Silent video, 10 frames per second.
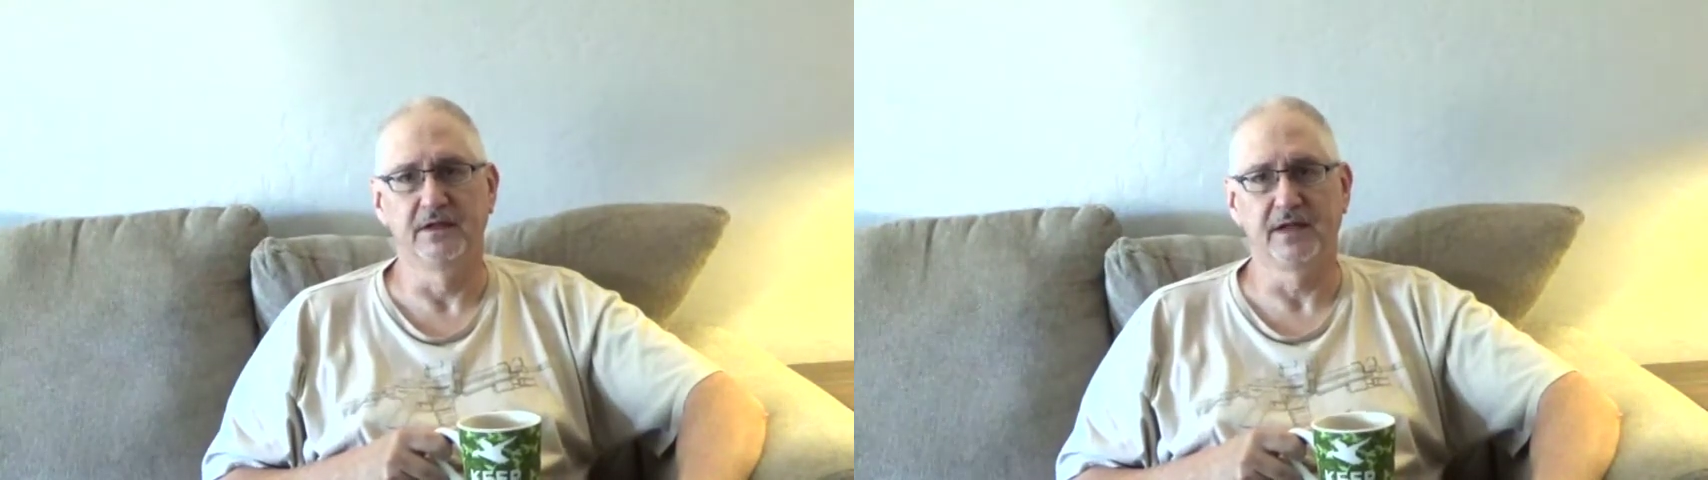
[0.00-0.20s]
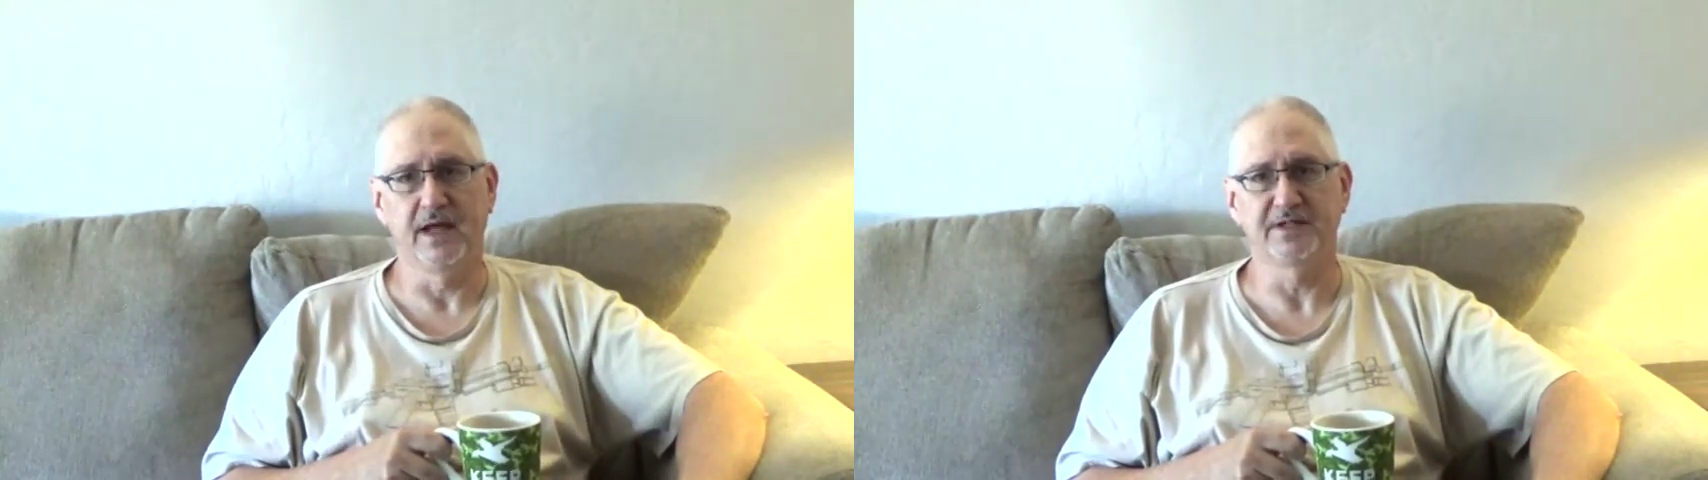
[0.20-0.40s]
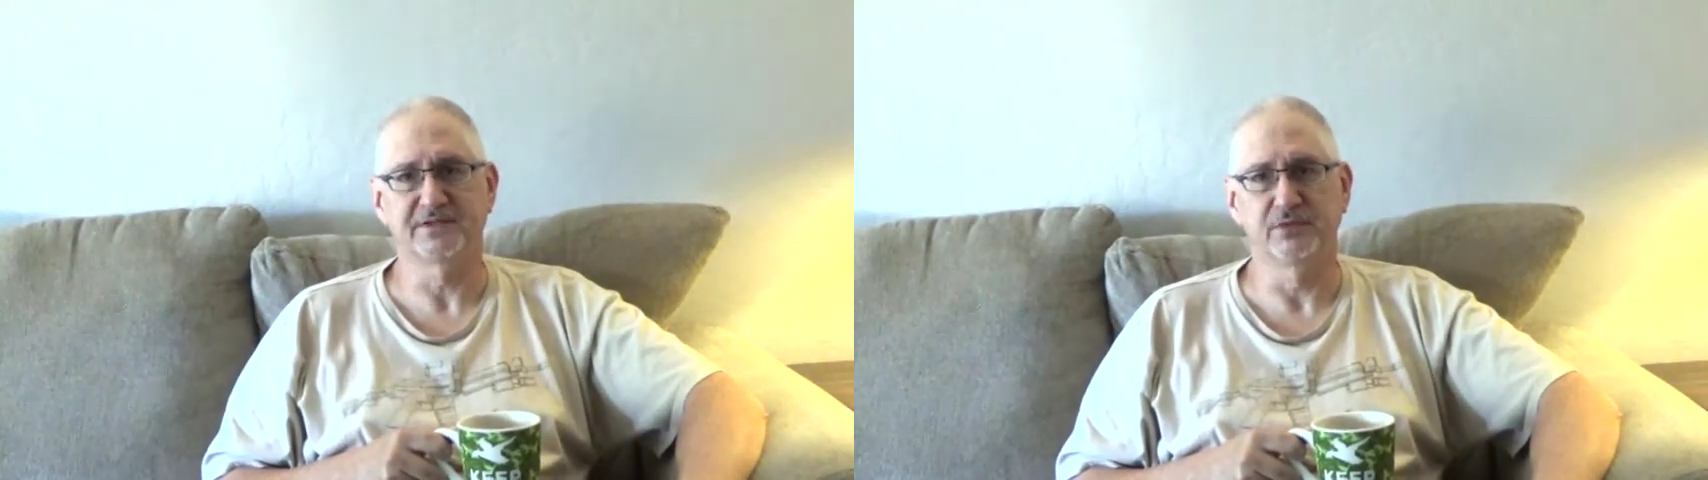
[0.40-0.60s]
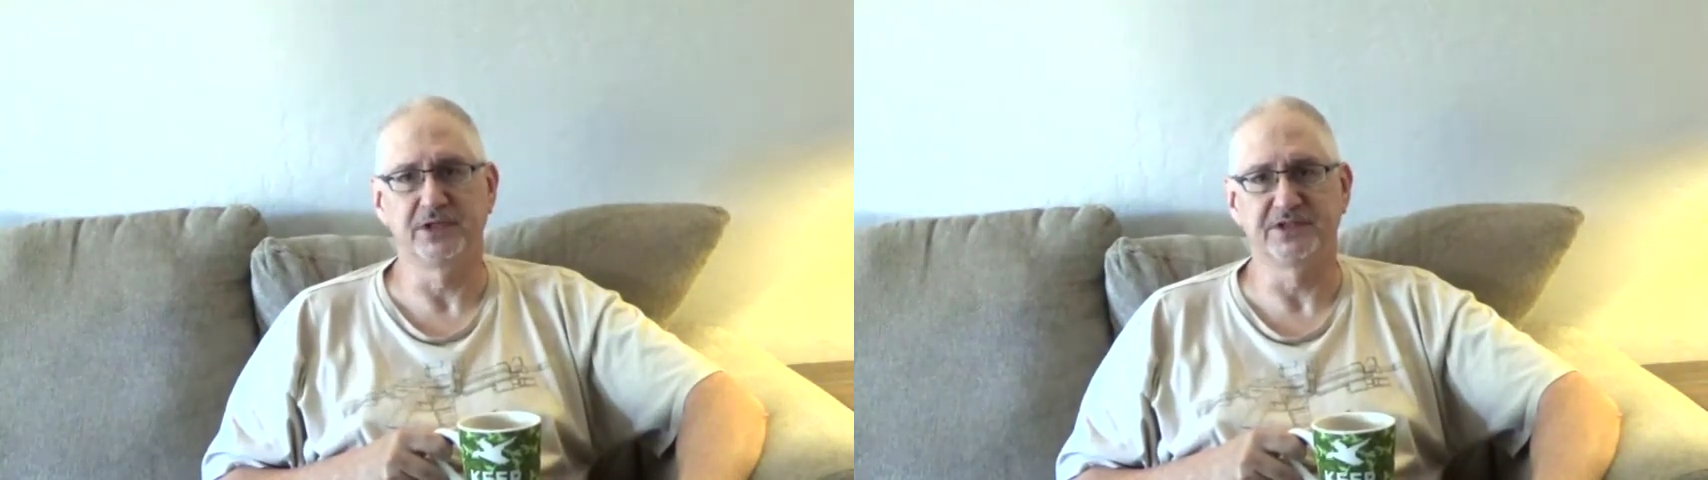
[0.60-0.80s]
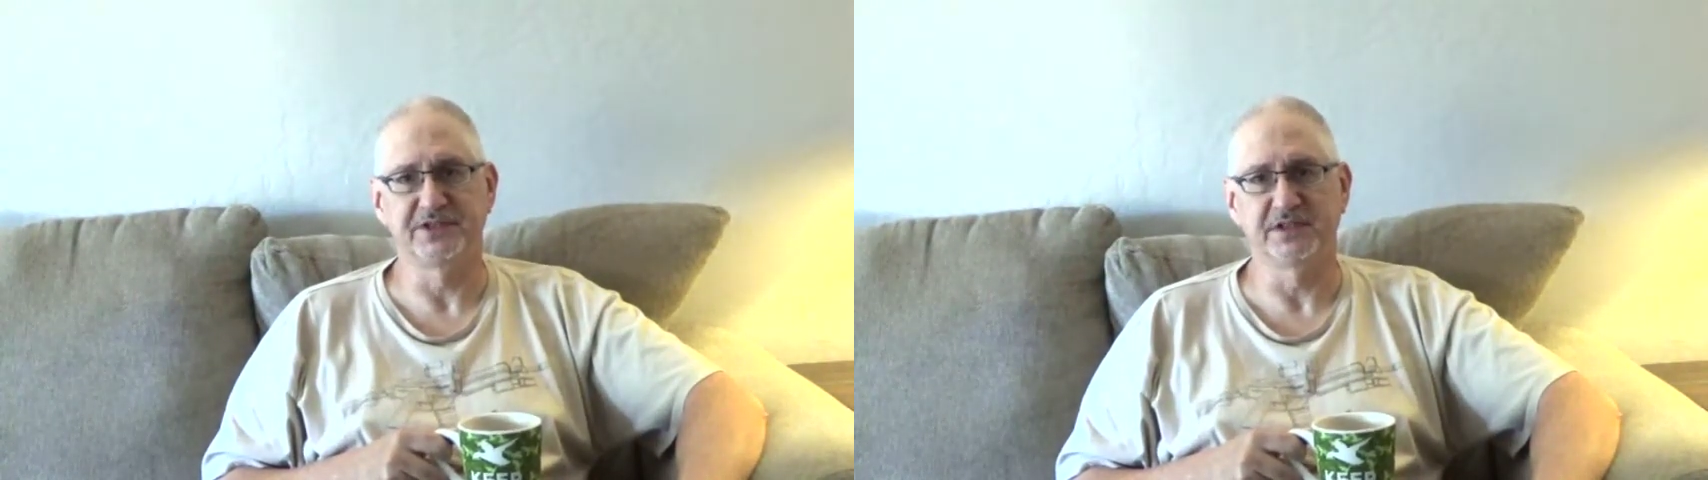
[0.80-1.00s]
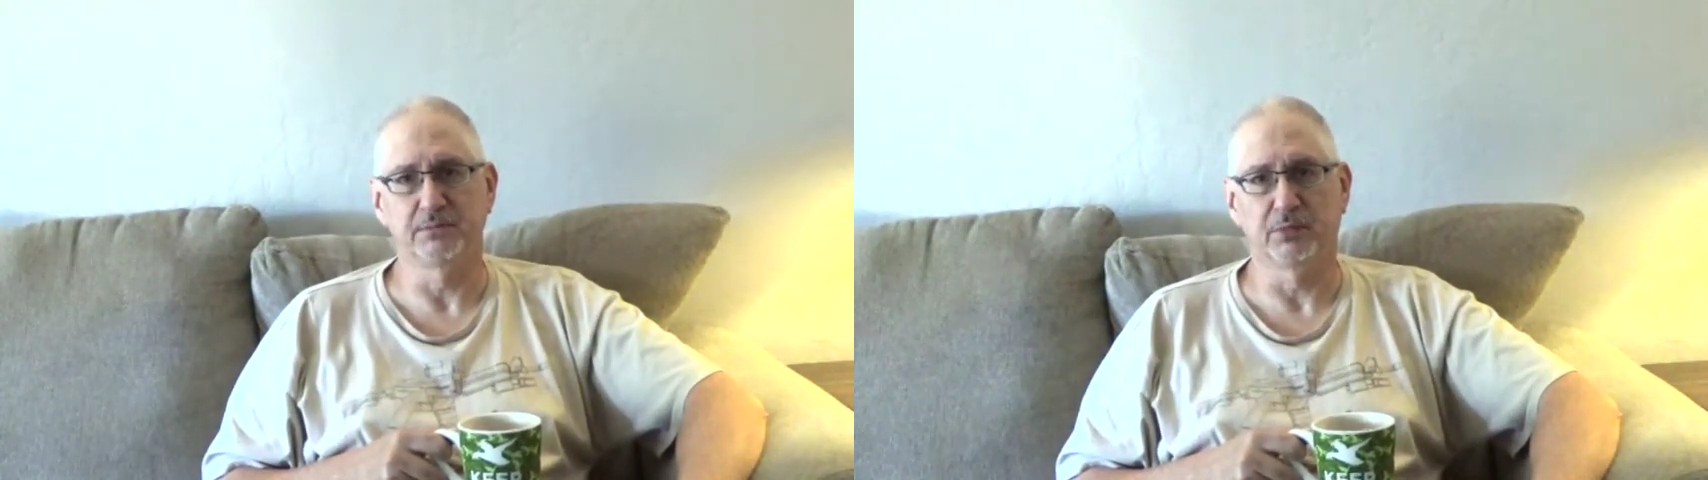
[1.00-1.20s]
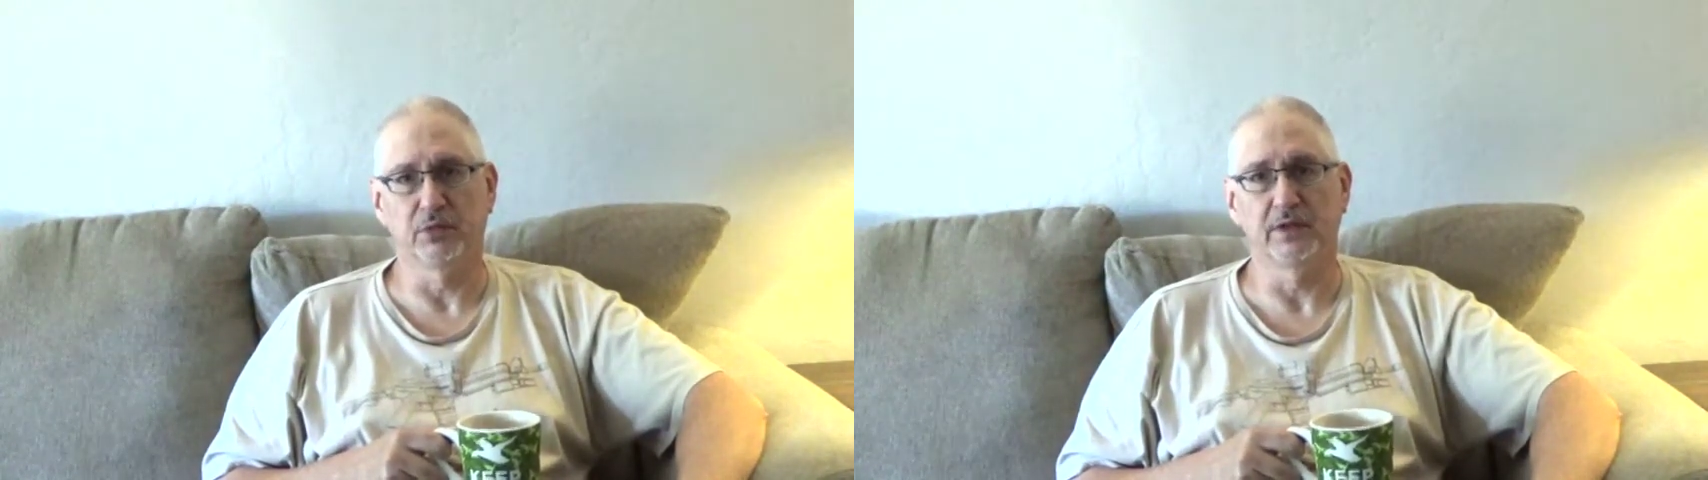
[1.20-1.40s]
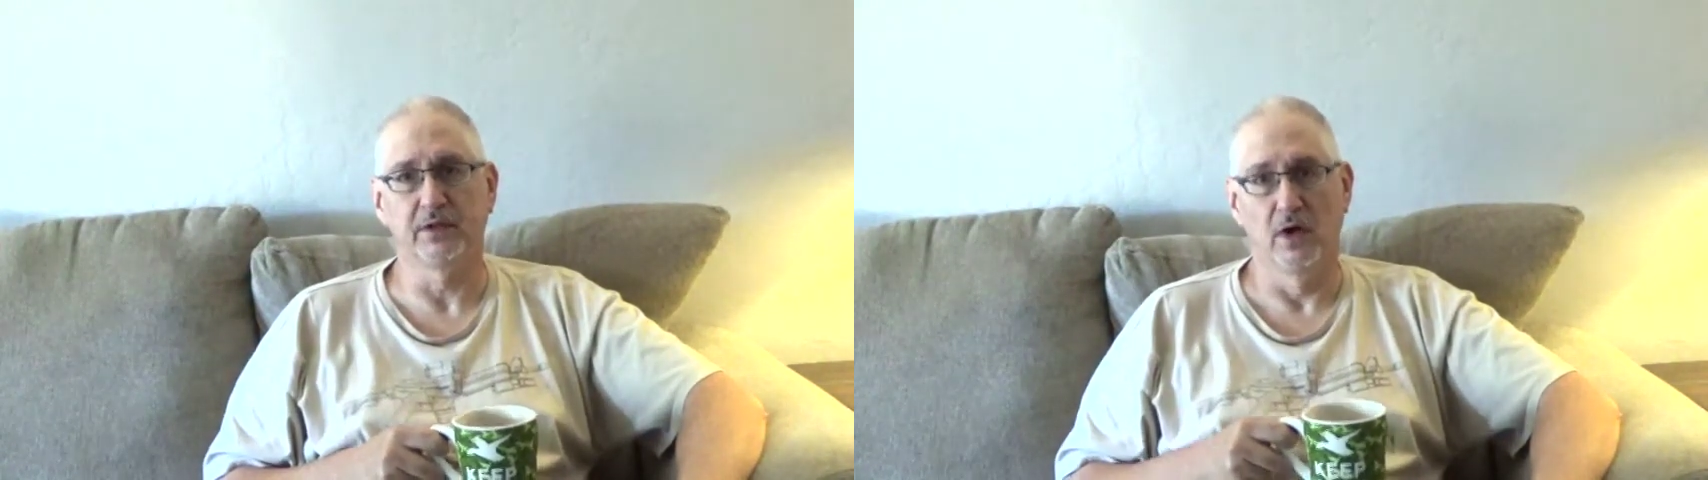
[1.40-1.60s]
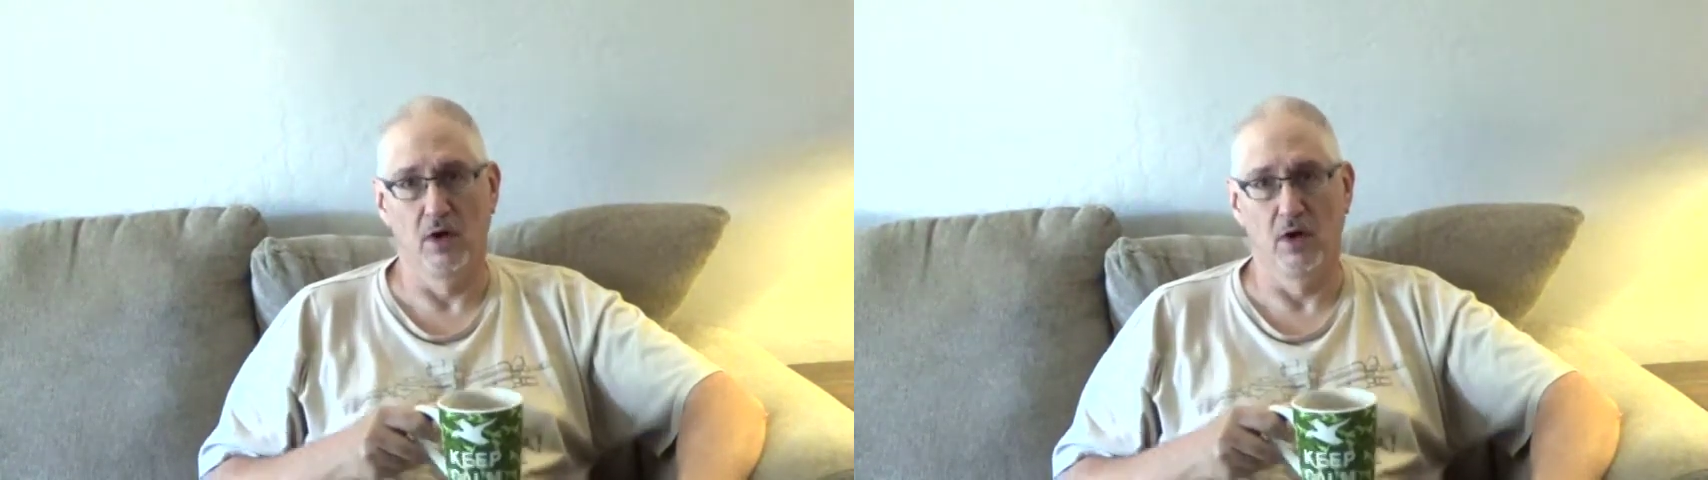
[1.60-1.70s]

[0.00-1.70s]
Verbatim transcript: case when you seat the bullet